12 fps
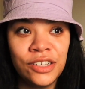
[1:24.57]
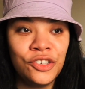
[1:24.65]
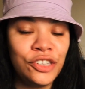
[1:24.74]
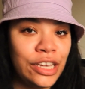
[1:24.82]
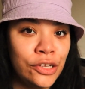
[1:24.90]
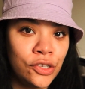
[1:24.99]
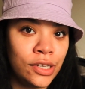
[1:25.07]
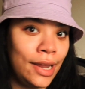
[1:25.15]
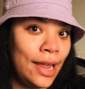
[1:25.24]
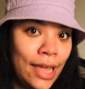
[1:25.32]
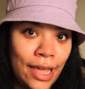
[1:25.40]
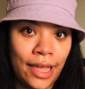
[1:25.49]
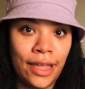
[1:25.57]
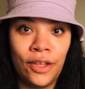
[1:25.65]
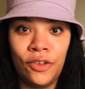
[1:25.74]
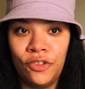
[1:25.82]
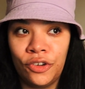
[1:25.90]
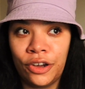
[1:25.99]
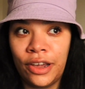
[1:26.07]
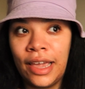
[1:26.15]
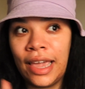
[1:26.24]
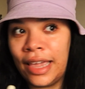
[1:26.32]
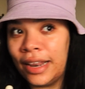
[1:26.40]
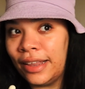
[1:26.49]
change in age or
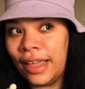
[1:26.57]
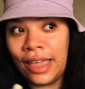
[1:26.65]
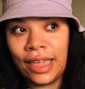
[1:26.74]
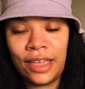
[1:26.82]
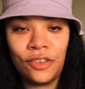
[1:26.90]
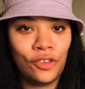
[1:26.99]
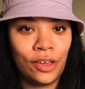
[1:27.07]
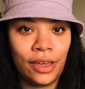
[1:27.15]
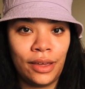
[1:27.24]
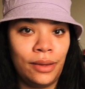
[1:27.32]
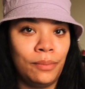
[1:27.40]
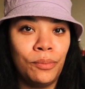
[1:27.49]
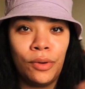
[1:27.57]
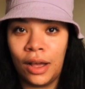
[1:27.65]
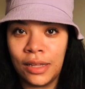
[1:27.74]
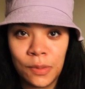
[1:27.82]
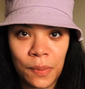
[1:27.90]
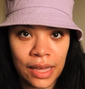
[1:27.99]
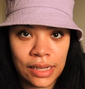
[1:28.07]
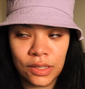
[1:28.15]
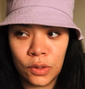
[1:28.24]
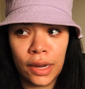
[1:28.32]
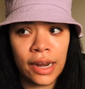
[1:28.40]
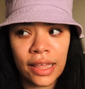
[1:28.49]
anti-aging prospects
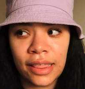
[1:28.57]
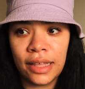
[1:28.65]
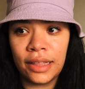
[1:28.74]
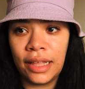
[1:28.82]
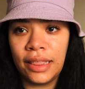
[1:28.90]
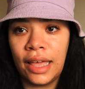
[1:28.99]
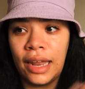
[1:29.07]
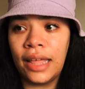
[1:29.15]
or anything like that.